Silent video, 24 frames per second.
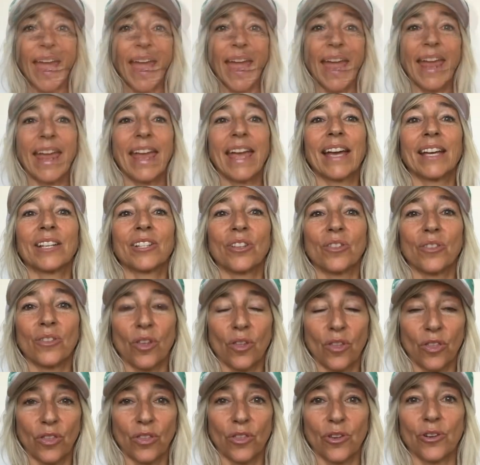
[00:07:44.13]
And the
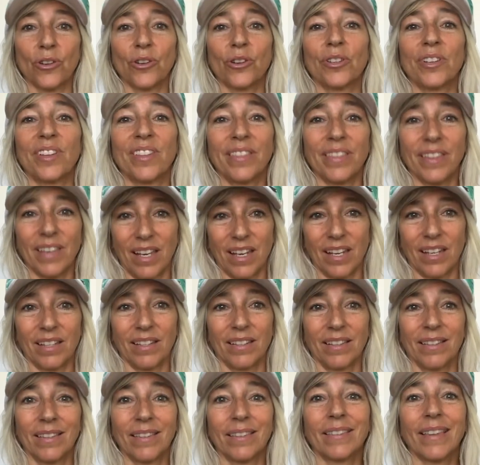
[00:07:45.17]
third thing